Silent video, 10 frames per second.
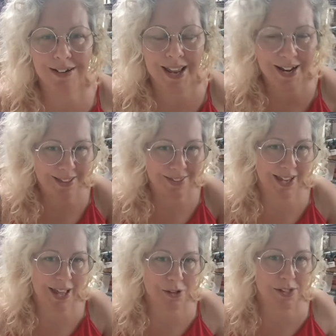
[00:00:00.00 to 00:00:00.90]

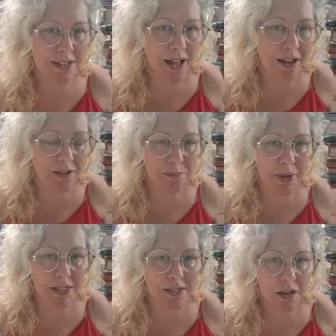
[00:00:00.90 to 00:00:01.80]
anything outside of
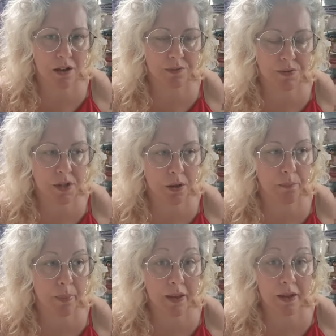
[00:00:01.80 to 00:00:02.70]
myself. So
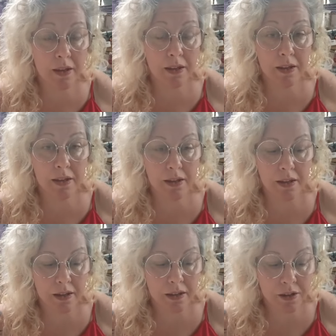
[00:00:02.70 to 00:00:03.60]

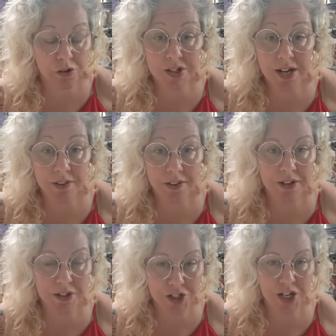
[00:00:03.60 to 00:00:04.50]
there's nothing
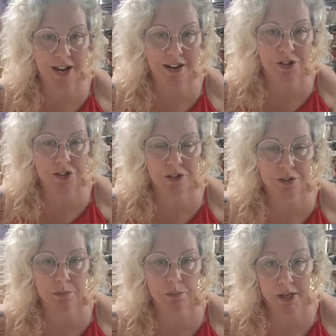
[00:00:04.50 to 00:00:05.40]
to change
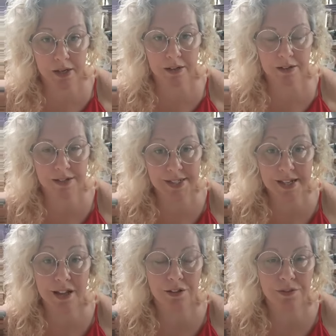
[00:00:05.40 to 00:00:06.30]
but
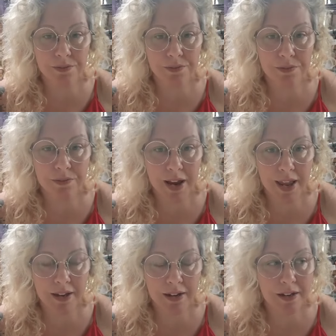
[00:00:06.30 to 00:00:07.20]
self,
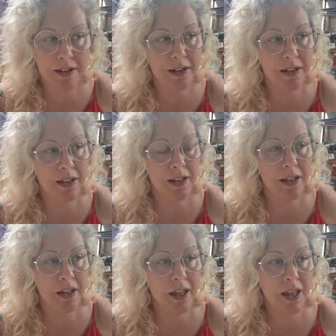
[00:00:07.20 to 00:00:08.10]
right?
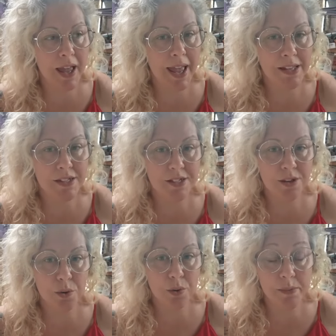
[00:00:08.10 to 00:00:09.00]
And
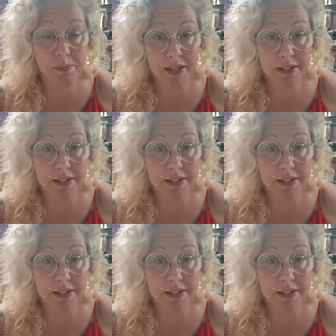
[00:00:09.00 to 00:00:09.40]
so it makes